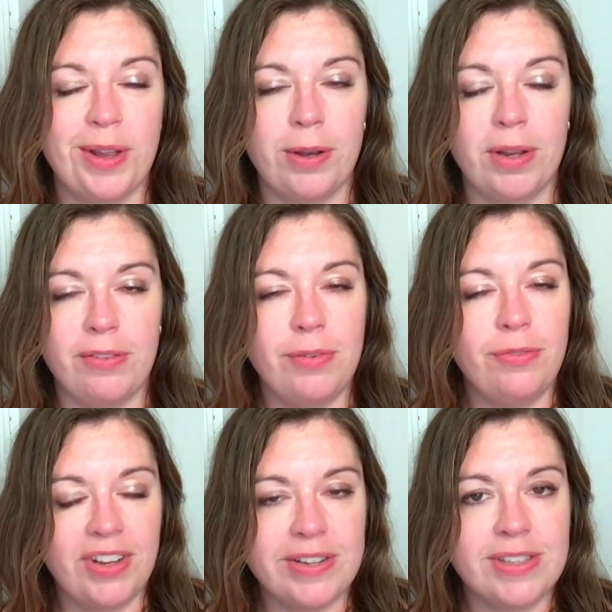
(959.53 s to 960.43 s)
And
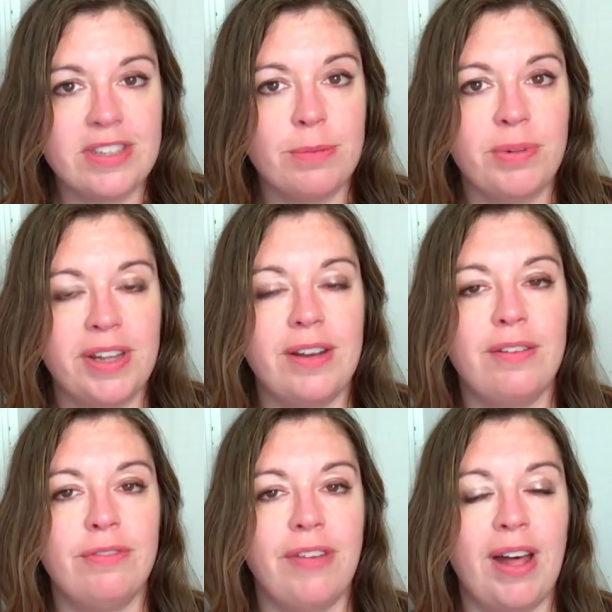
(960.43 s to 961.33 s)
even Venus is the
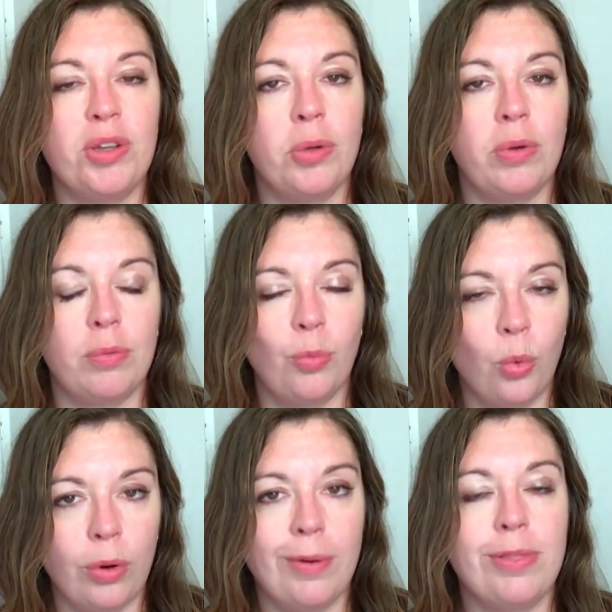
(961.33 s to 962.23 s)
planet of value and
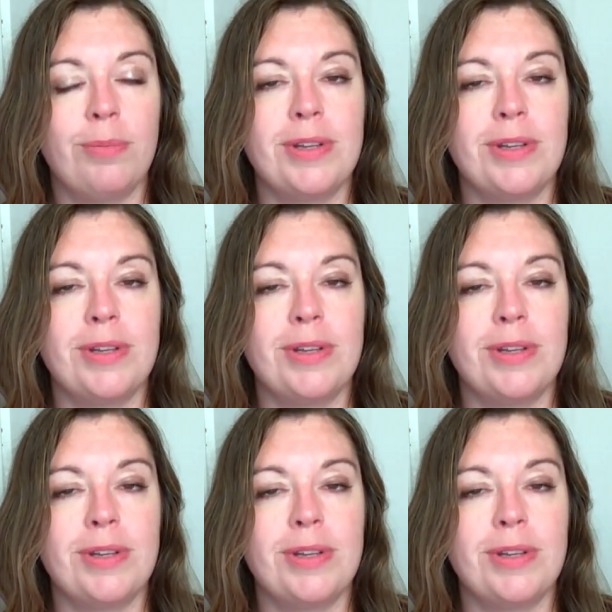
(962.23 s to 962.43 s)
worth,